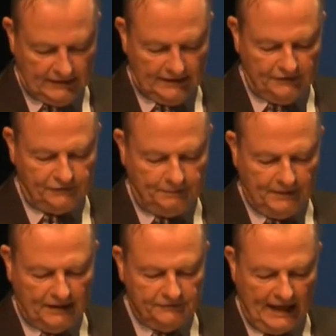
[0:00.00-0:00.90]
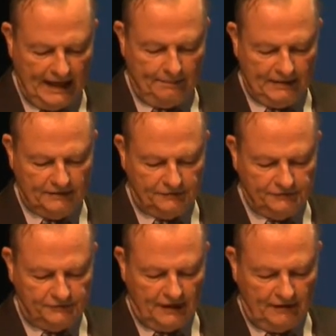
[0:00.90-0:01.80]
This is because happiness,
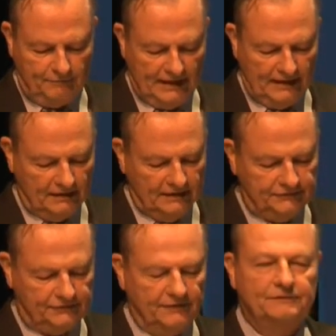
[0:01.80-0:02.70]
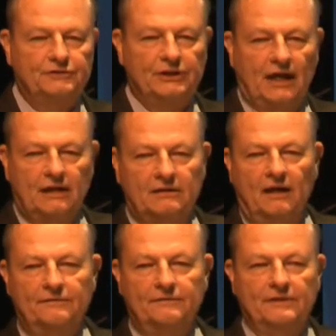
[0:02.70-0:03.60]
instead of being a list of checked
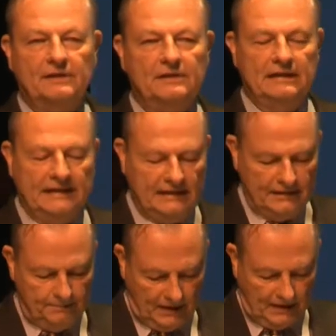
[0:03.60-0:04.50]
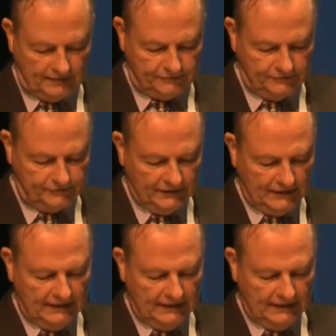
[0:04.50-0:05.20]
off need boxes,